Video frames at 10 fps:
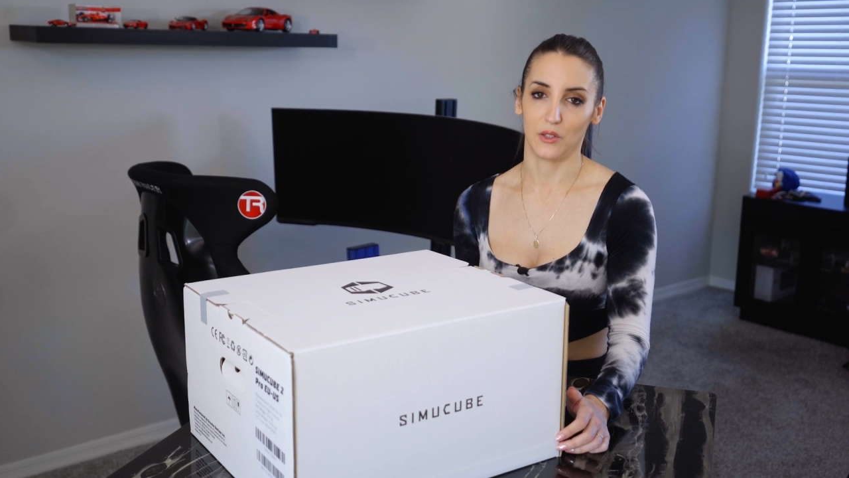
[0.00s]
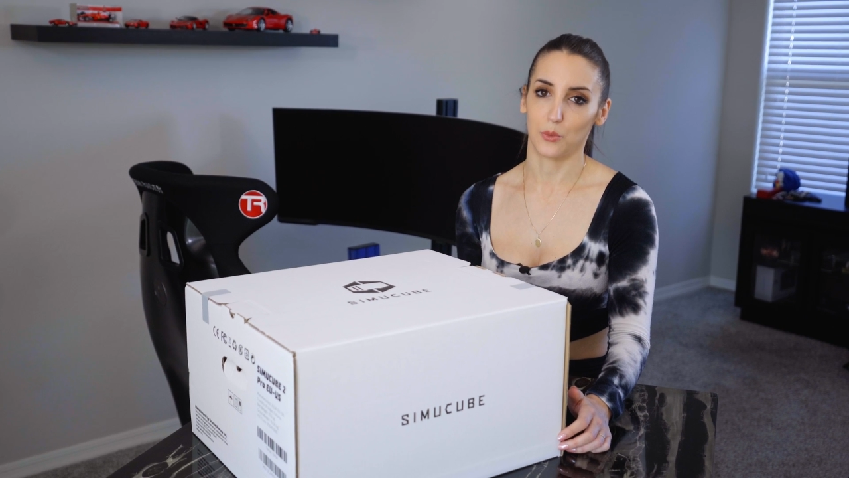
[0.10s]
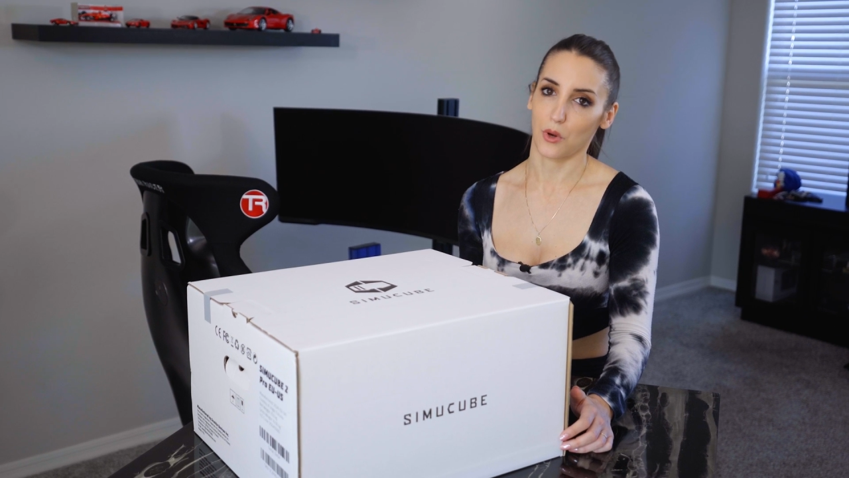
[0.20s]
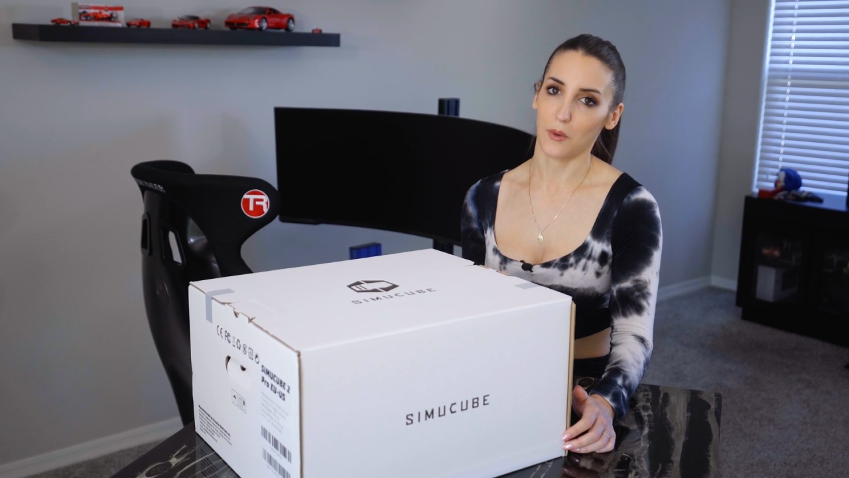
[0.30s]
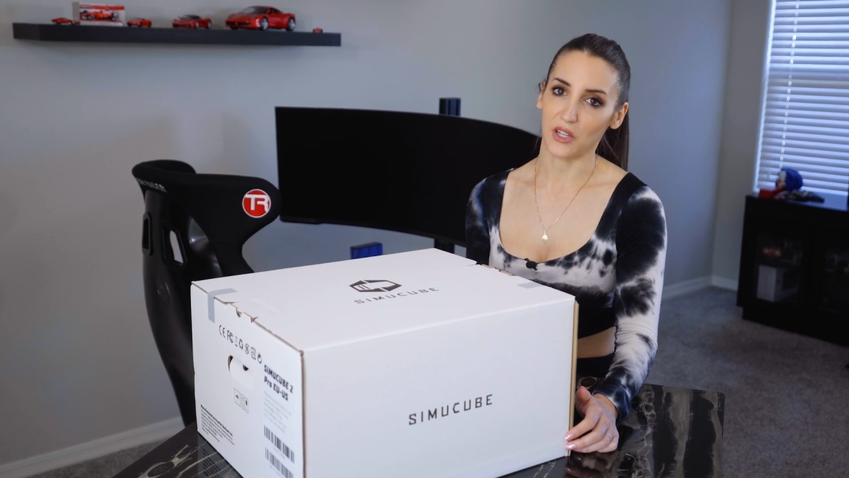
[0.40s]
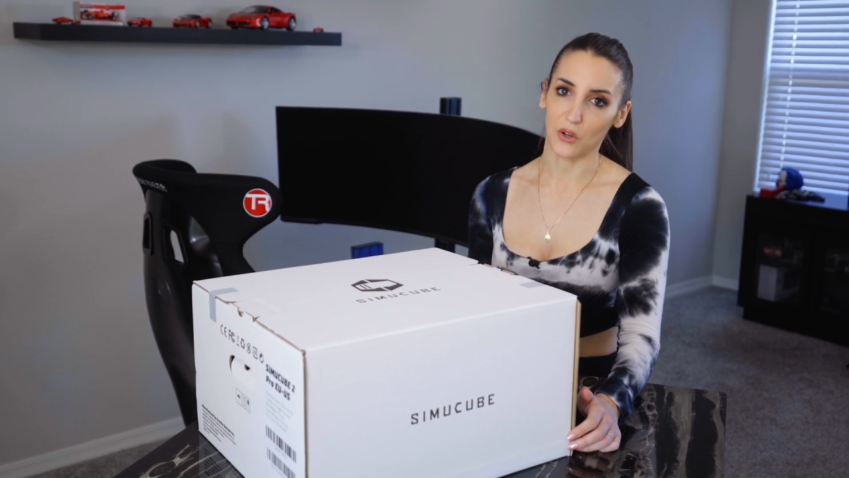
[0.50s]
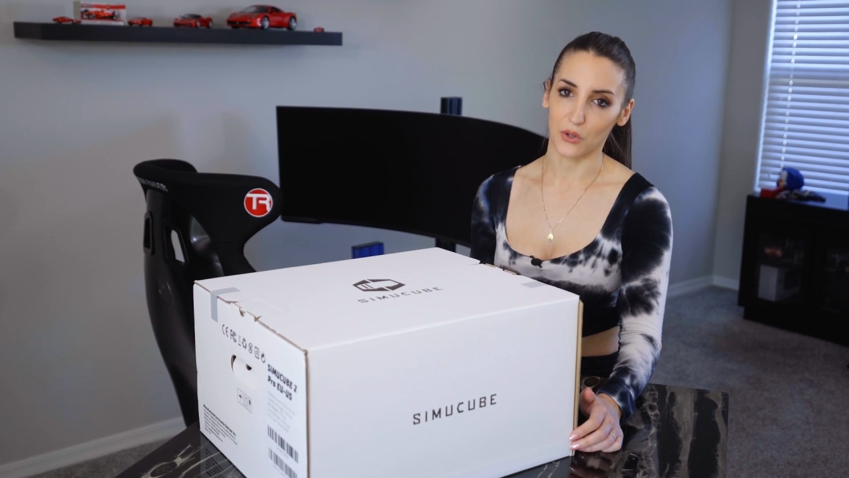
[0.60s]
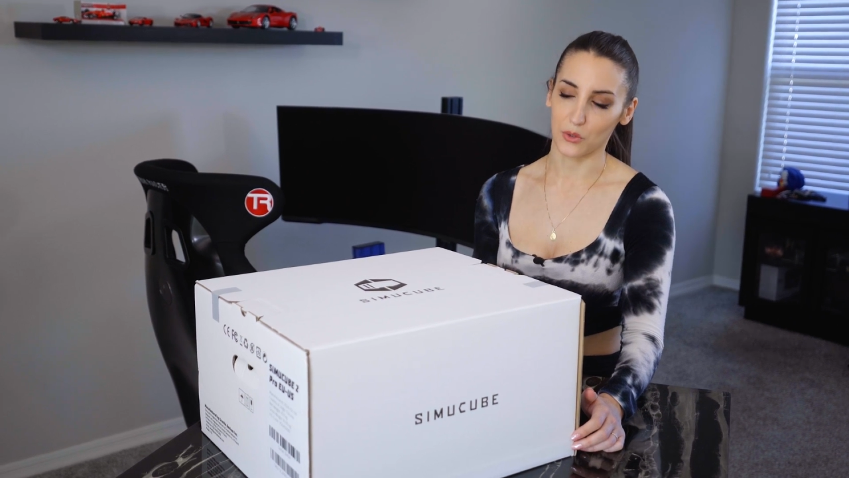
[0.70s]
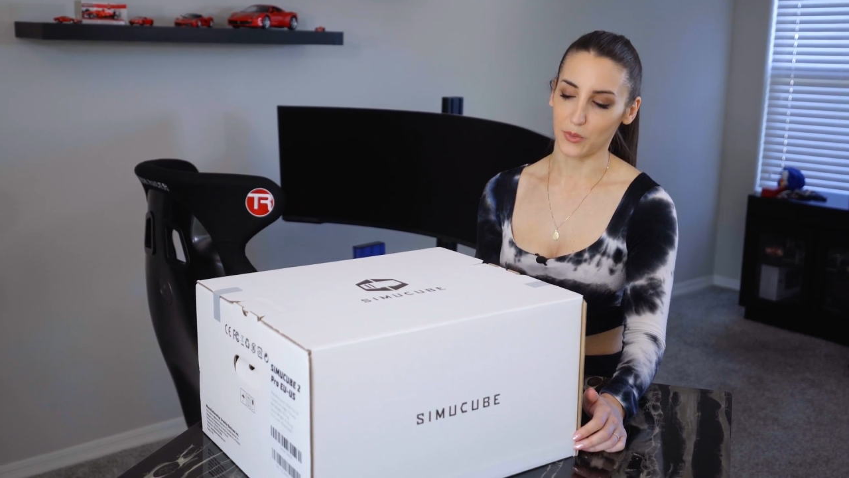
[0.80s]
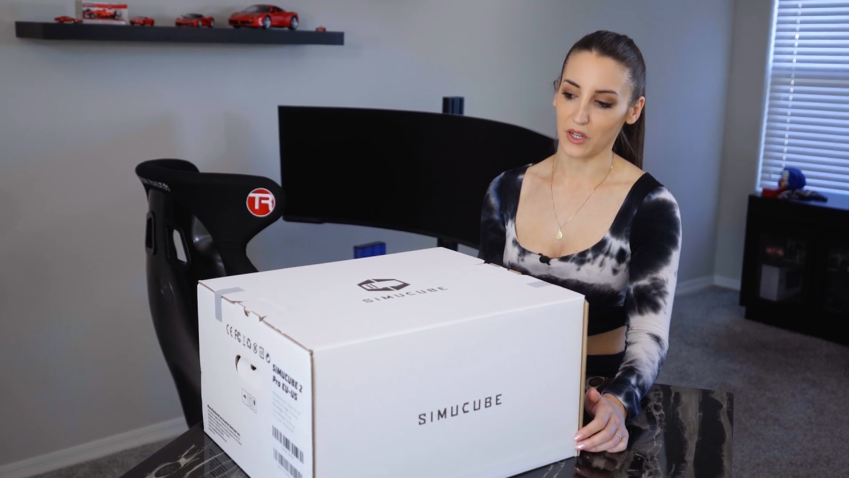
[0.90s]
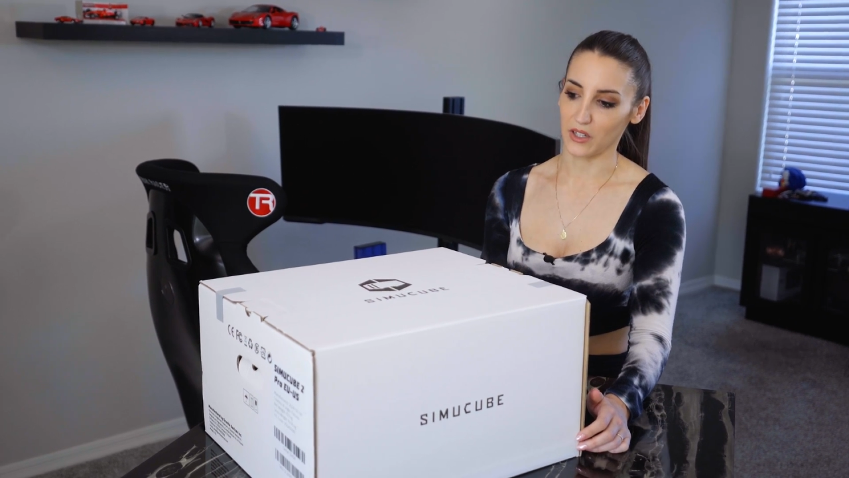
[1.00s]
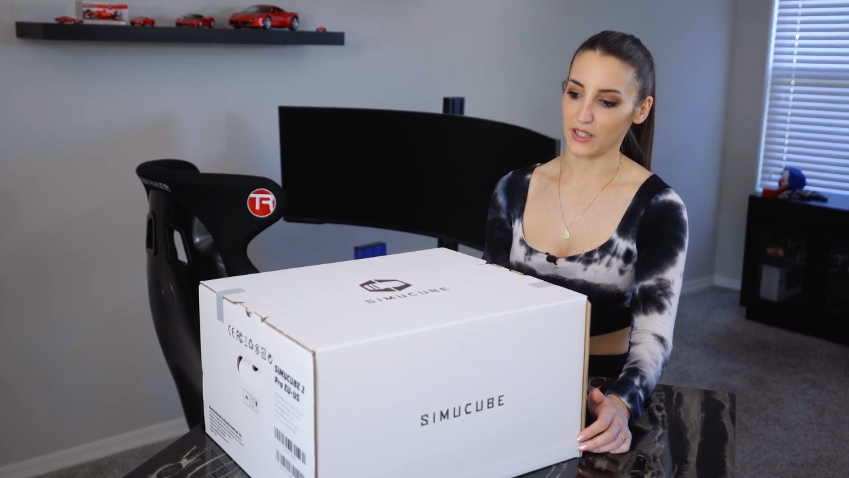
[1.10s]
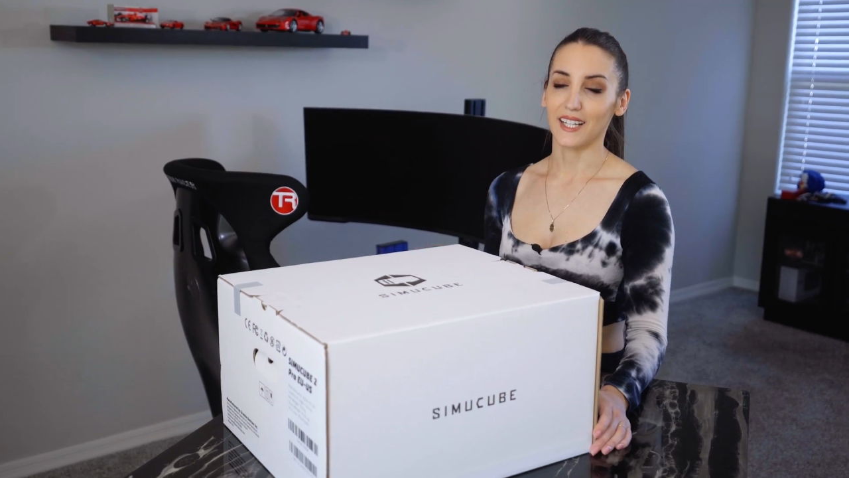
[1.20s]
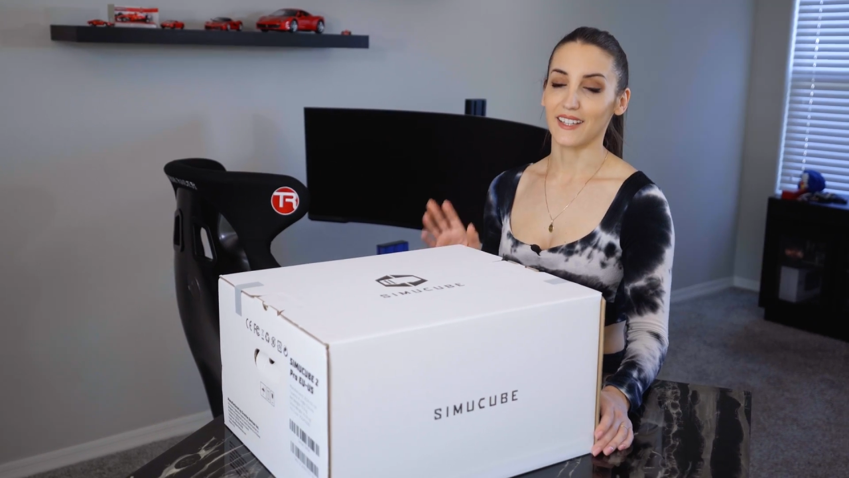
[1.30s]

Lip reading: you probably heard about it,